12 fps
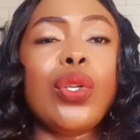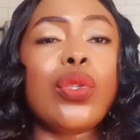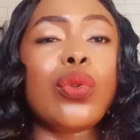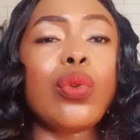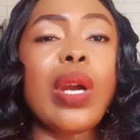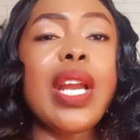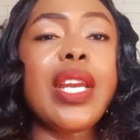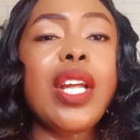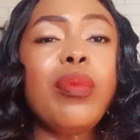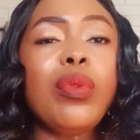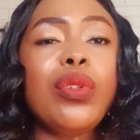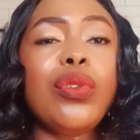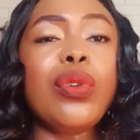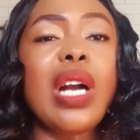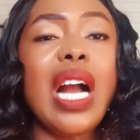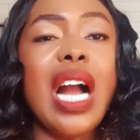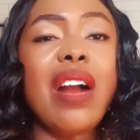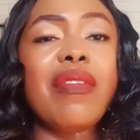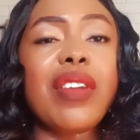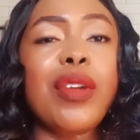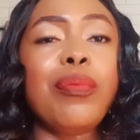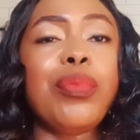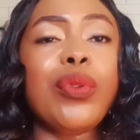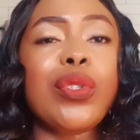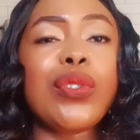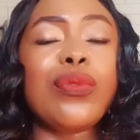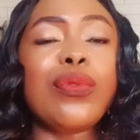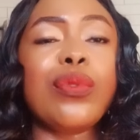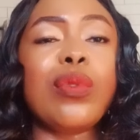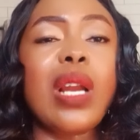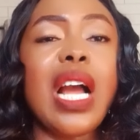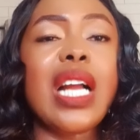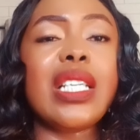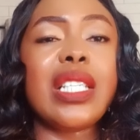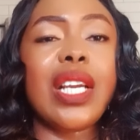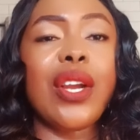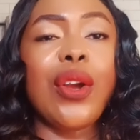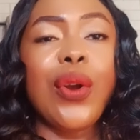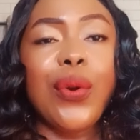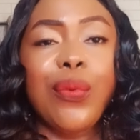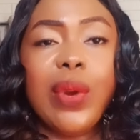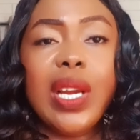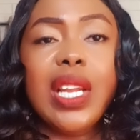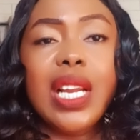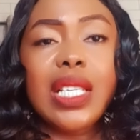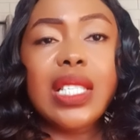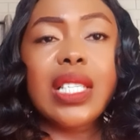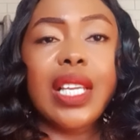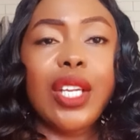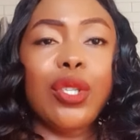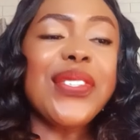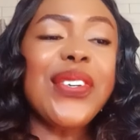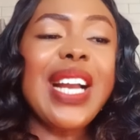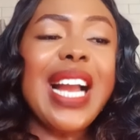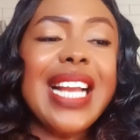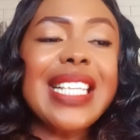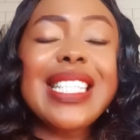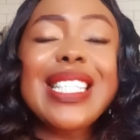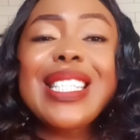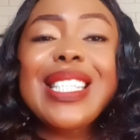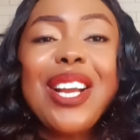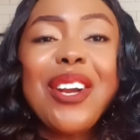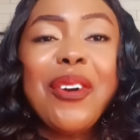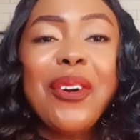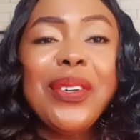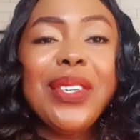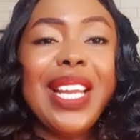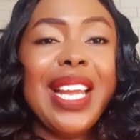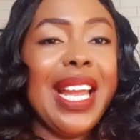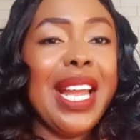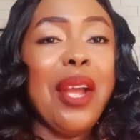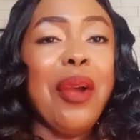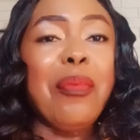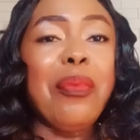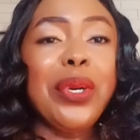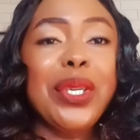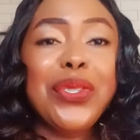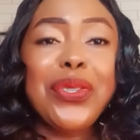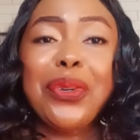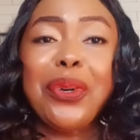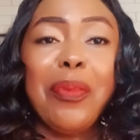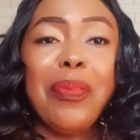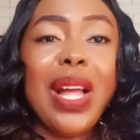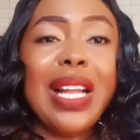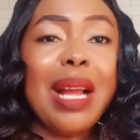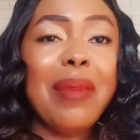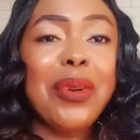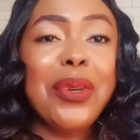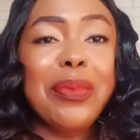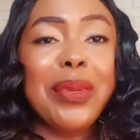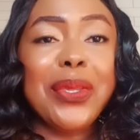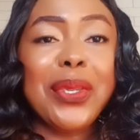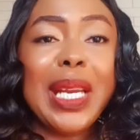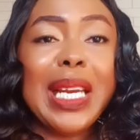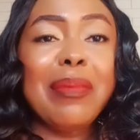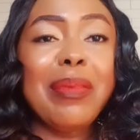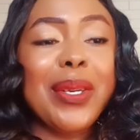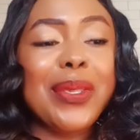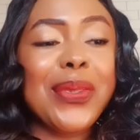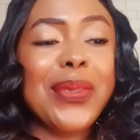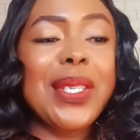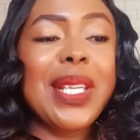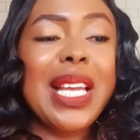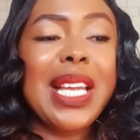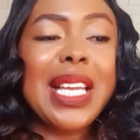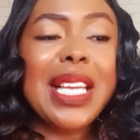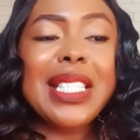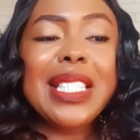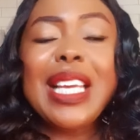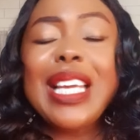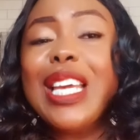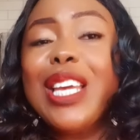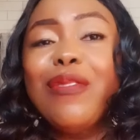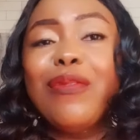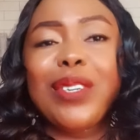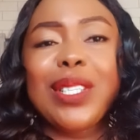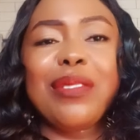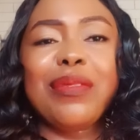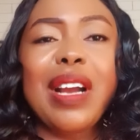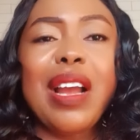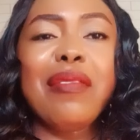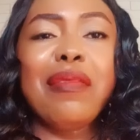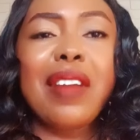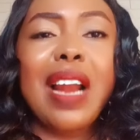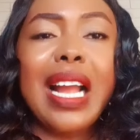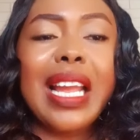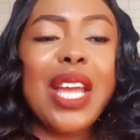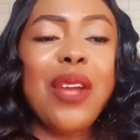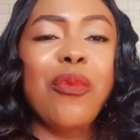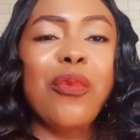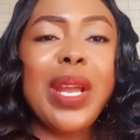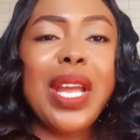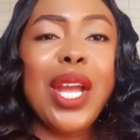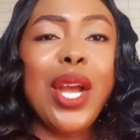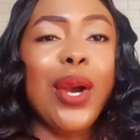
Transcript: to enable you have a beautiful and radiant skin. So guys, the second body scrub that I'm going to be talking about today is the E45 Flak Away